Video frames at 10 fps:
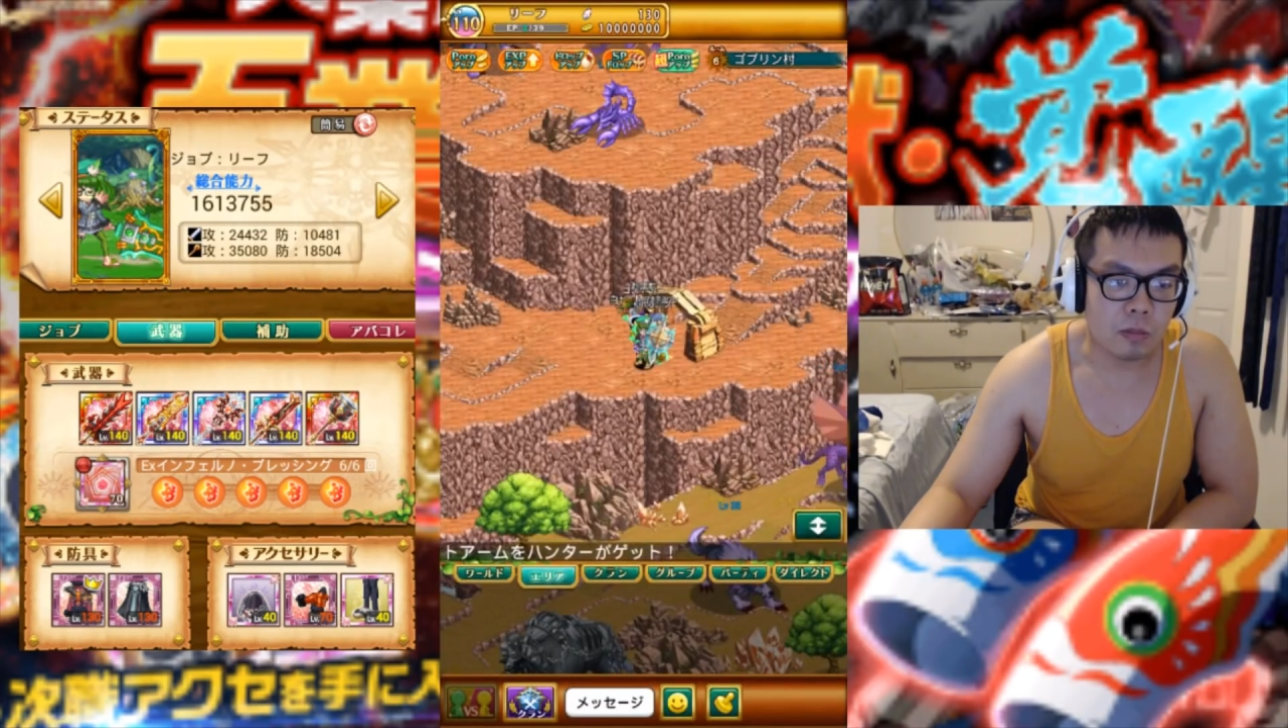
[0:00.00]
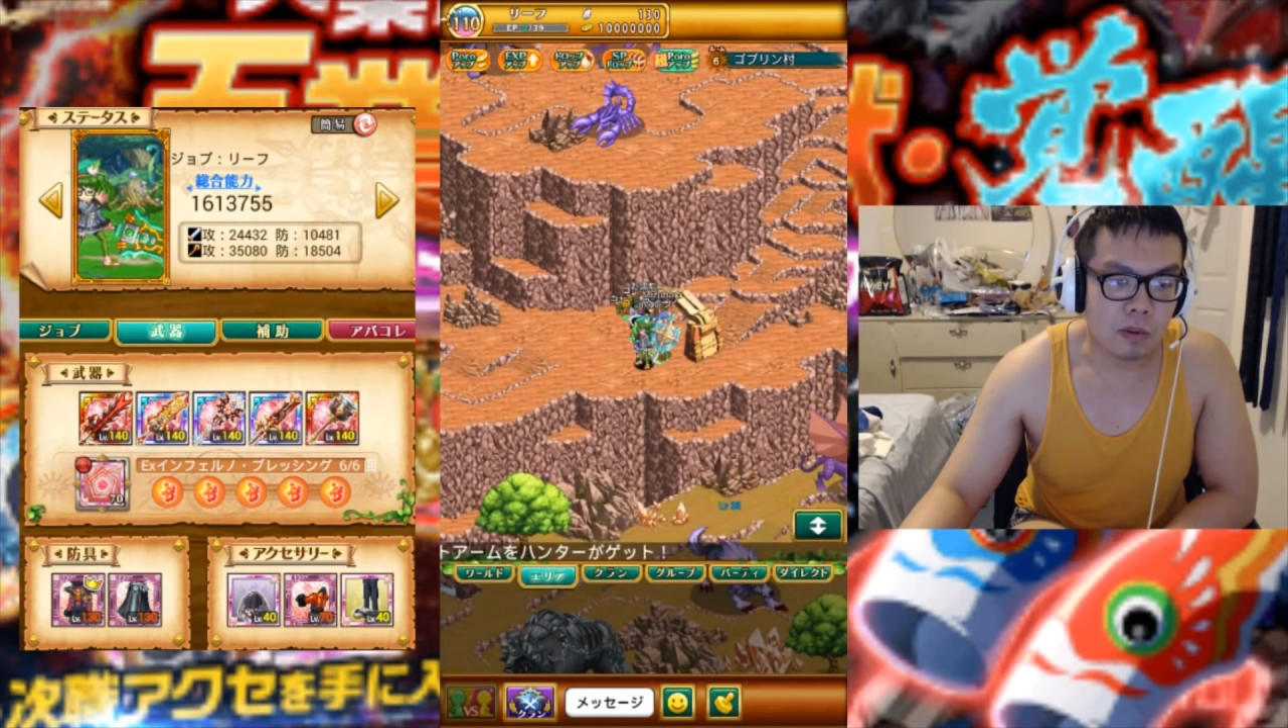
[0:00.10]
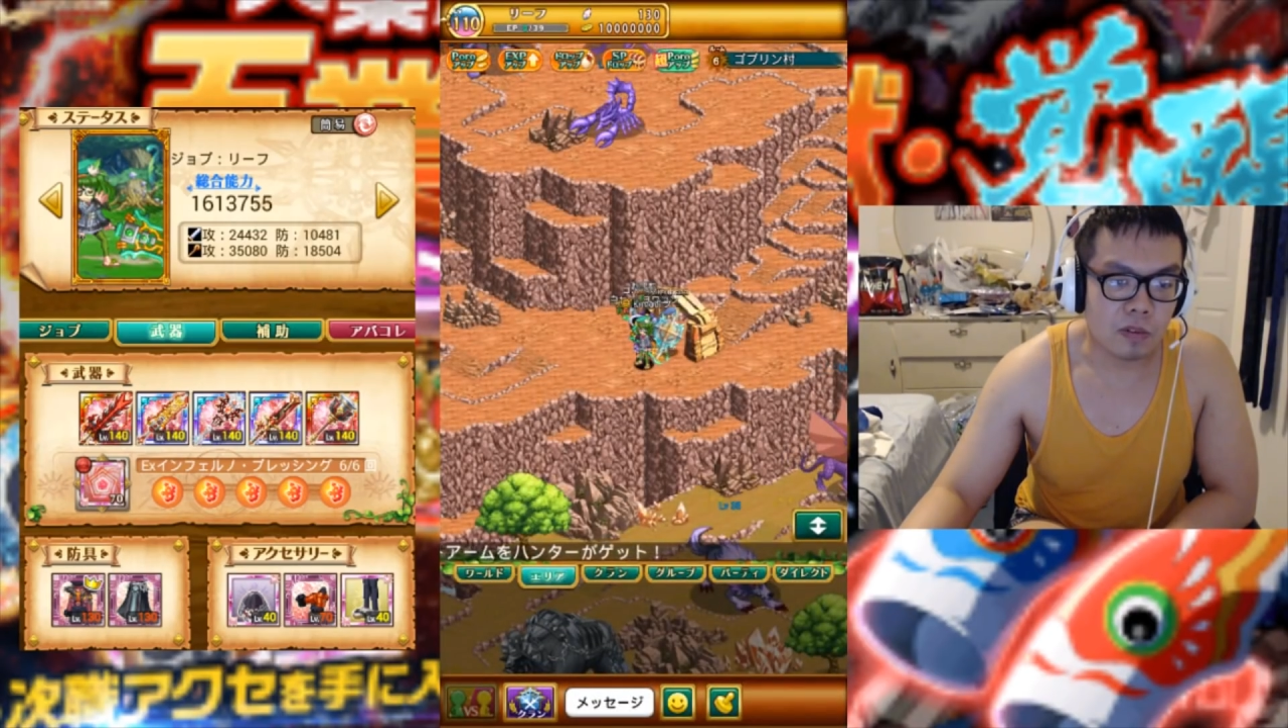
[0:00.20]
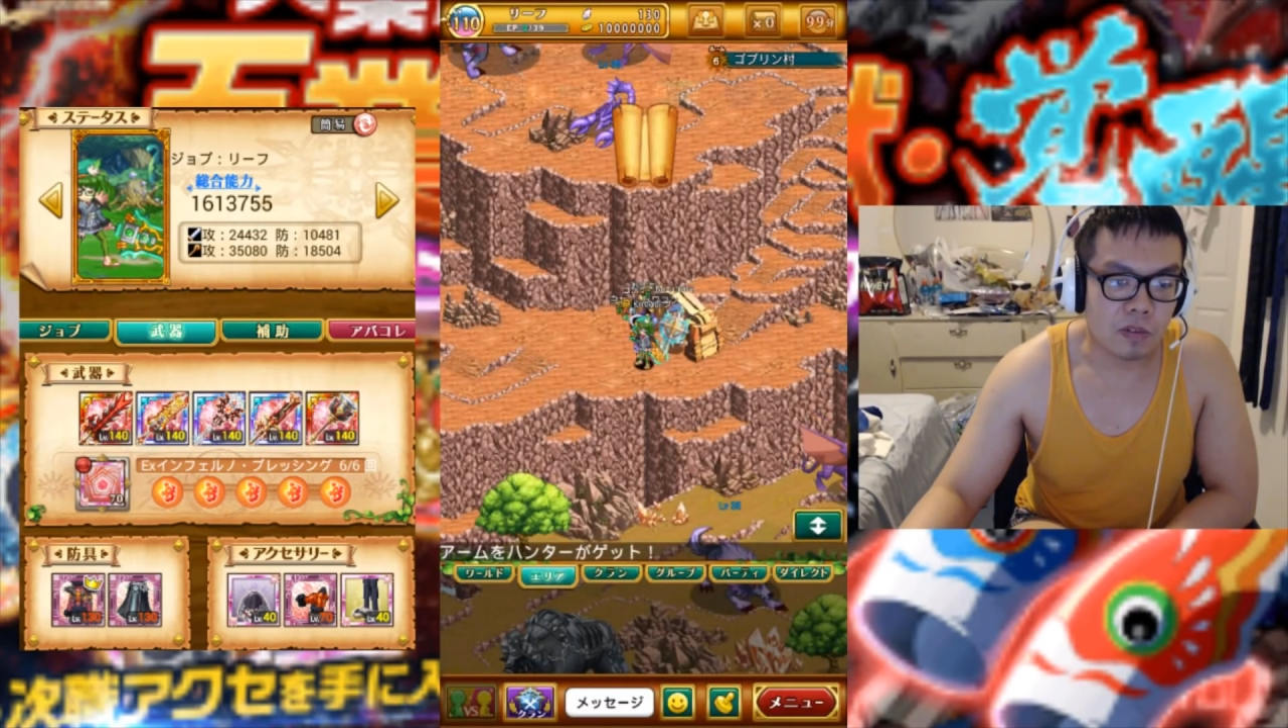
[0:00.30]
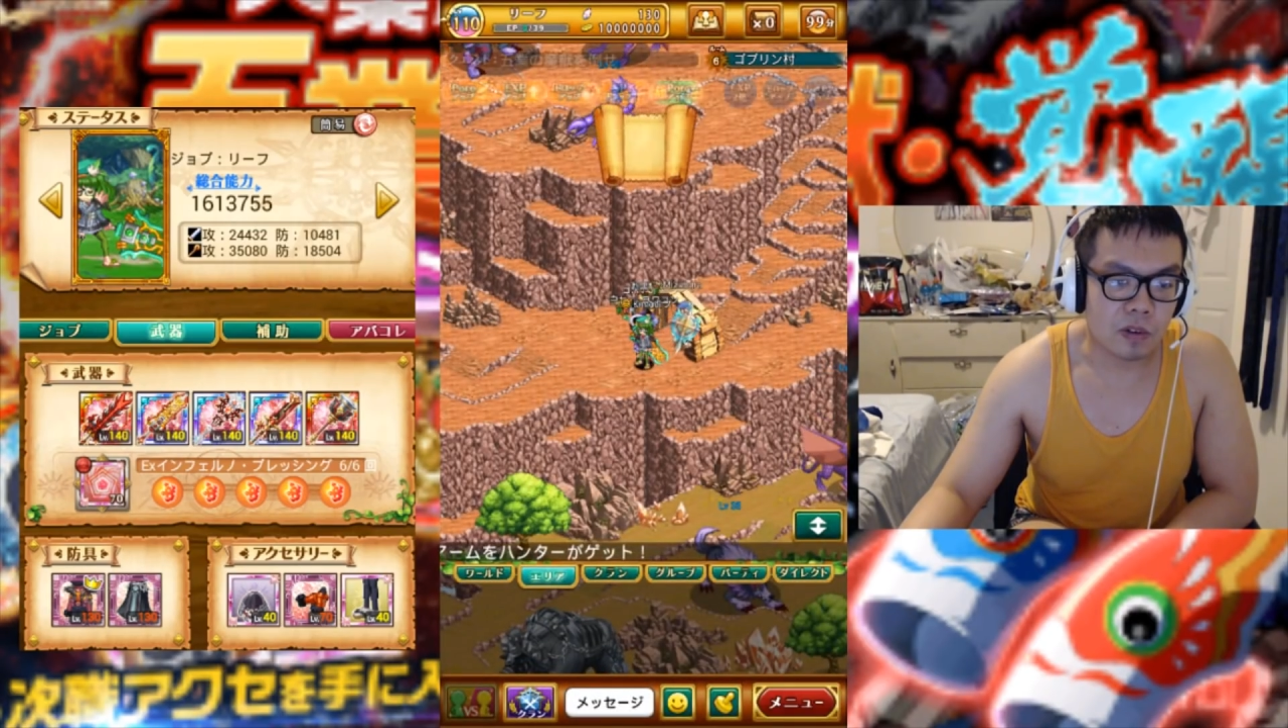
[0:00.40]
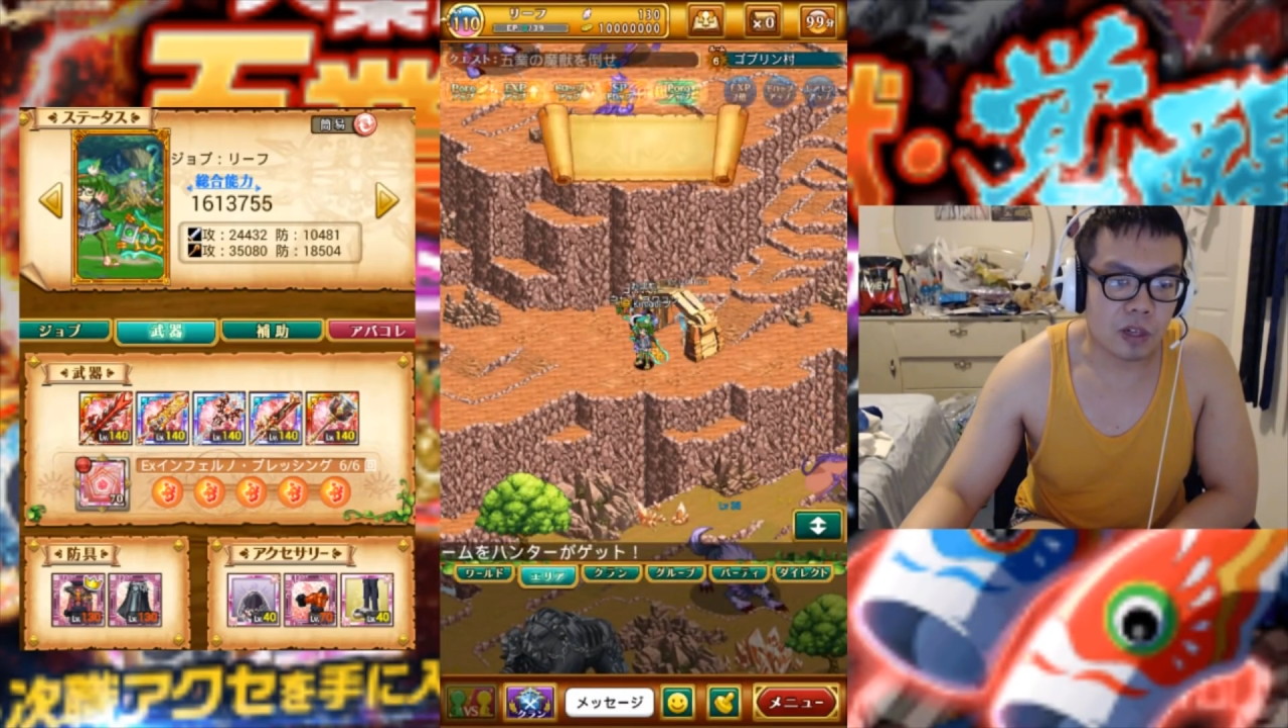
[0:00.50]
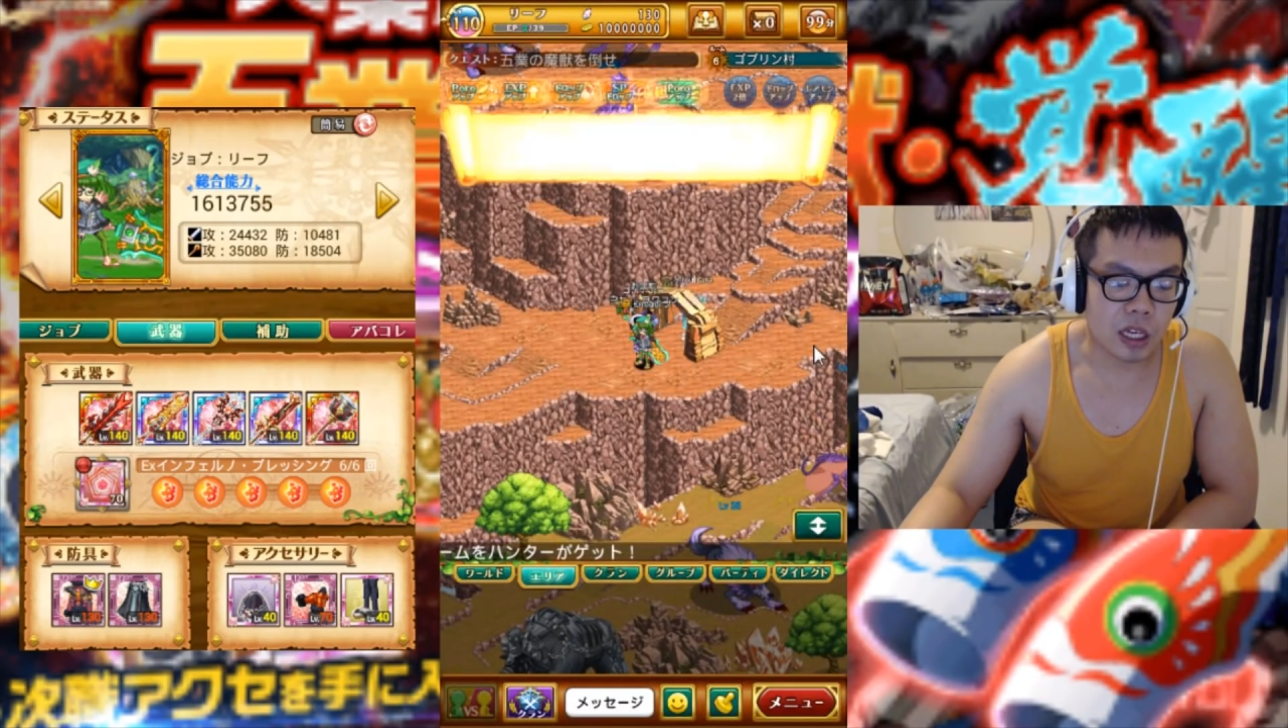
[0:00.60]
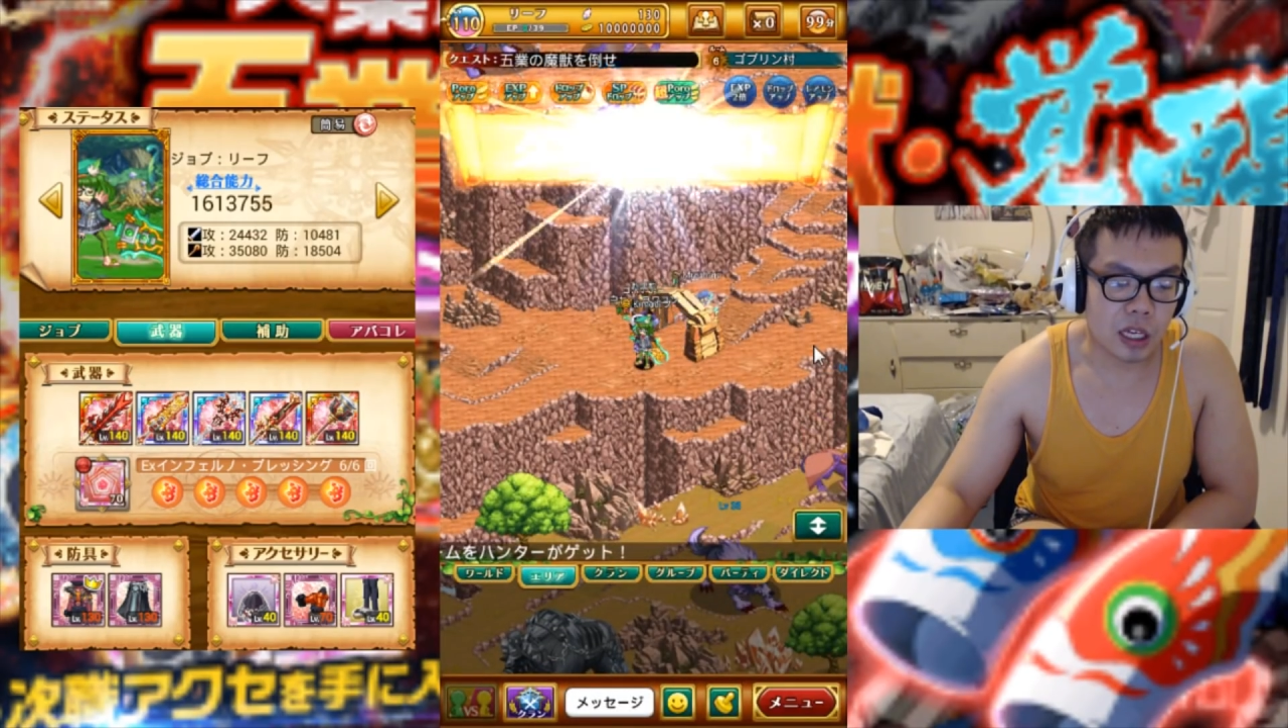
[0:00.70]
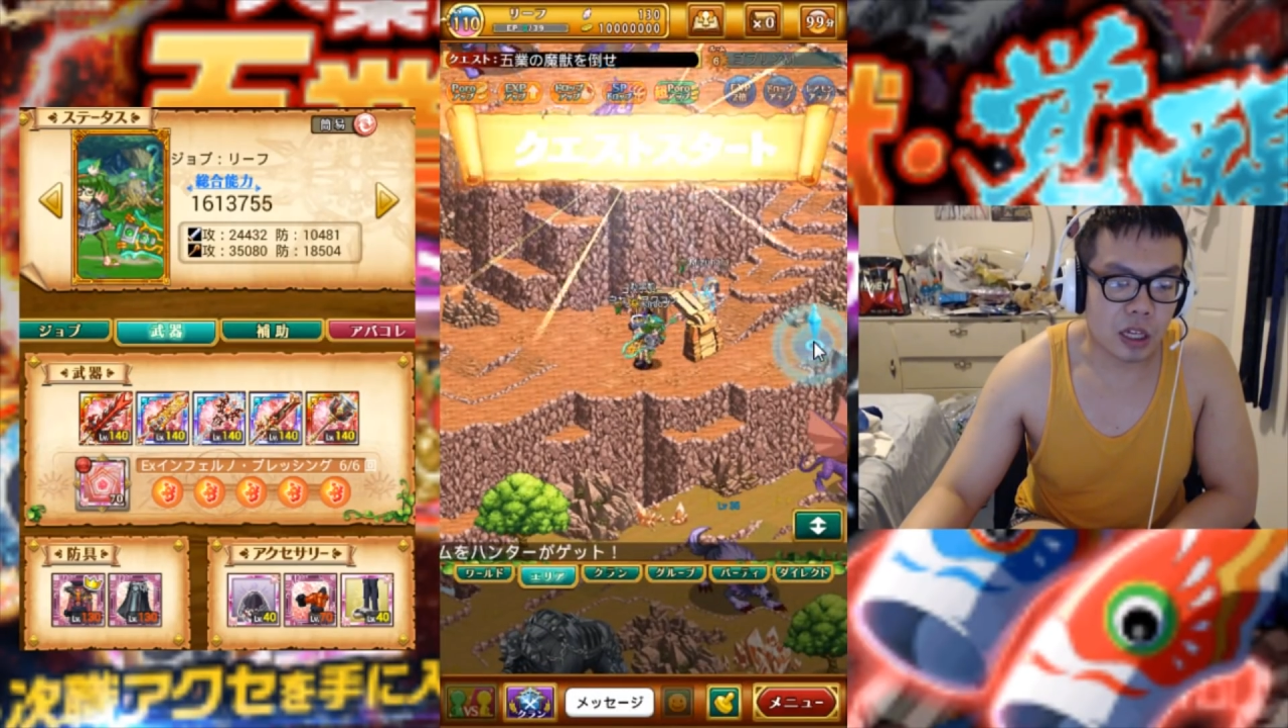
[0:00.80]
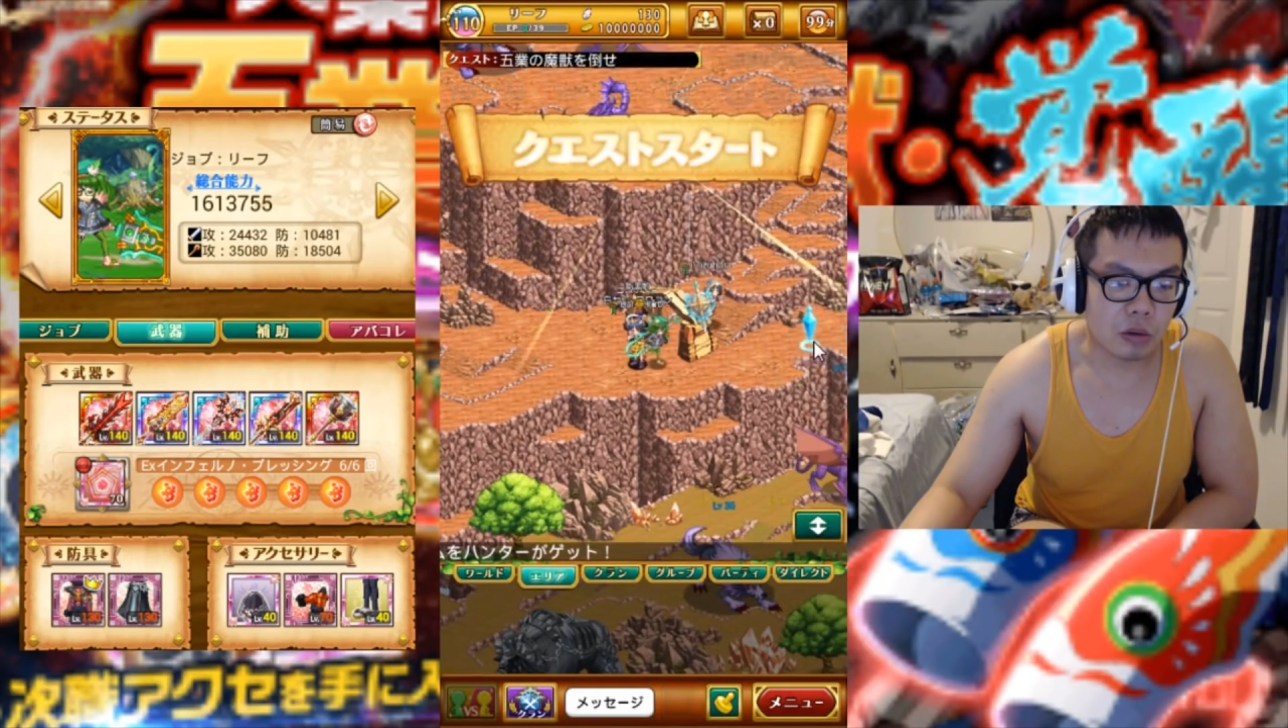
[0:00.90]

But if you feel like it,